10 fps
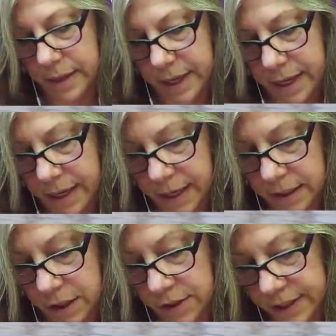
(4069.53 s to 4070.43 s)

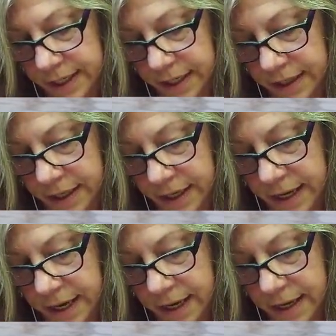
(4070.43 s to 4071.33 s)
And you see
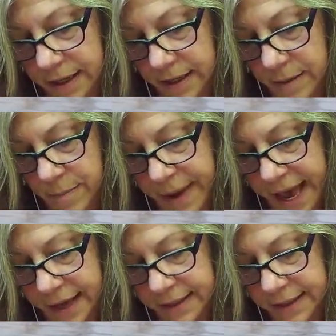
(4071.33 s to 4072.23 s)
the
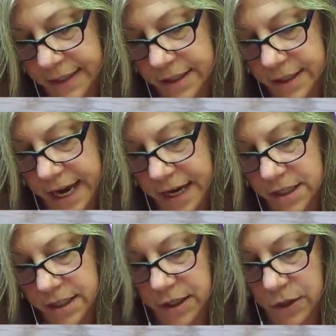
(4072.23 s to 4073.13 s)
back stitch
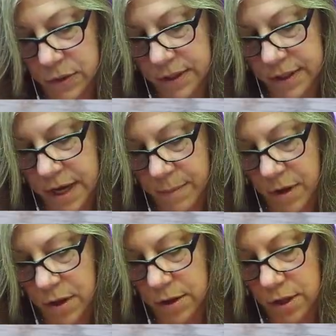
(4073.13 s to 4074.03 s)
actually uses up
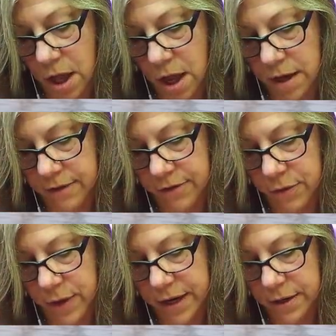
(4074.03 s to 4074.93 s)
a lot of
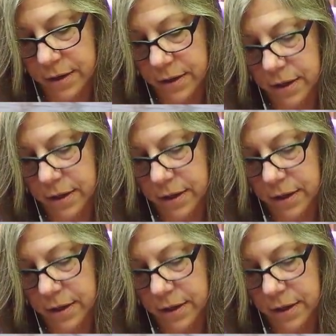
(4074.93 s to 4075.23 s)
thread.